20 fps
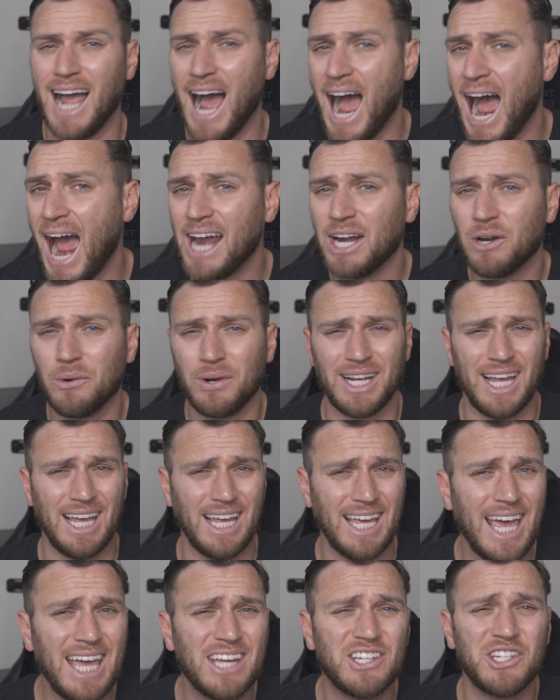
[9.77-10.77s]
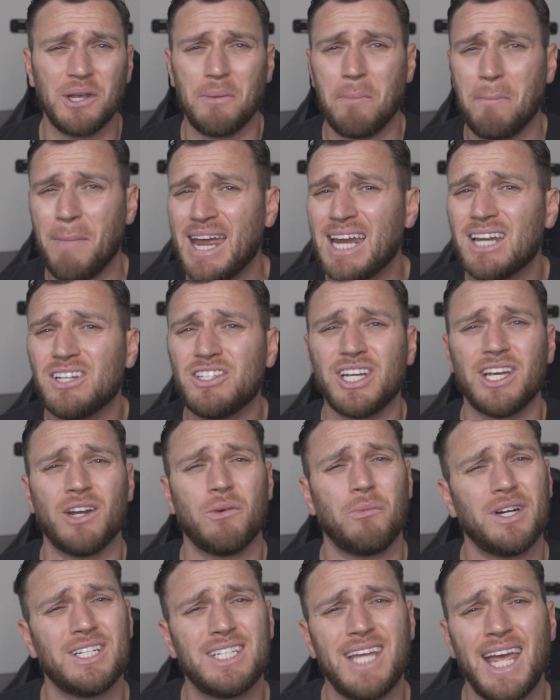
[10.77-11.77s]
hiring, engaging, managing,
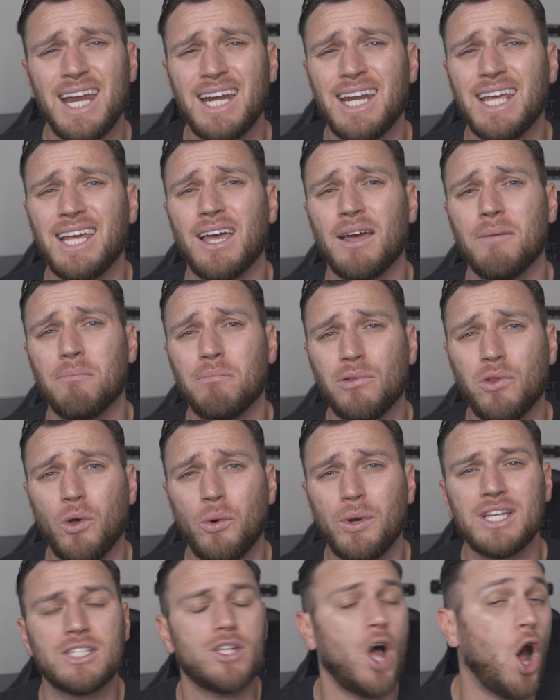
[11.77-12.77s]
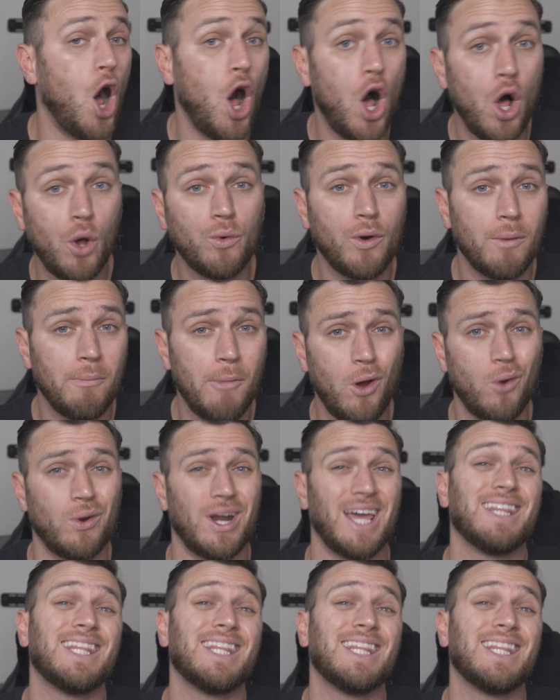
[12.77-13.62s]
and retaining employees all remote,